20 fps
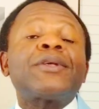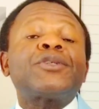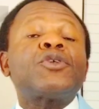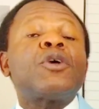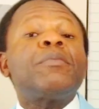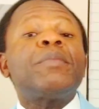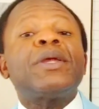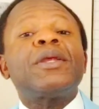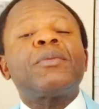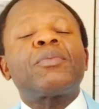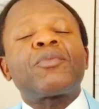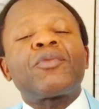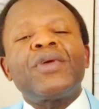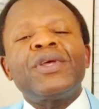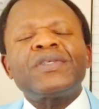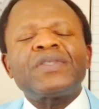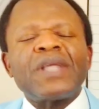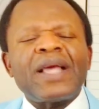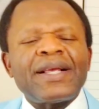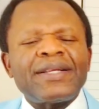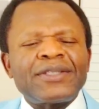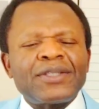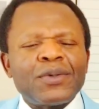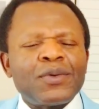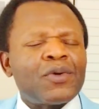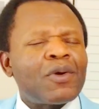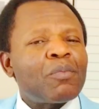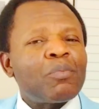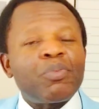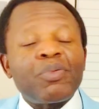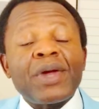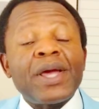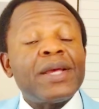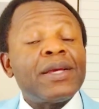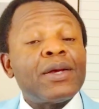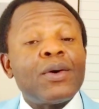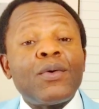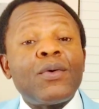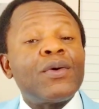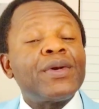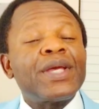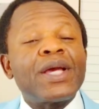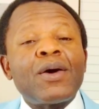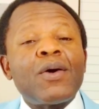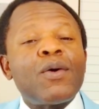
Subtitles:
are so many Christians who don't pray in the Holy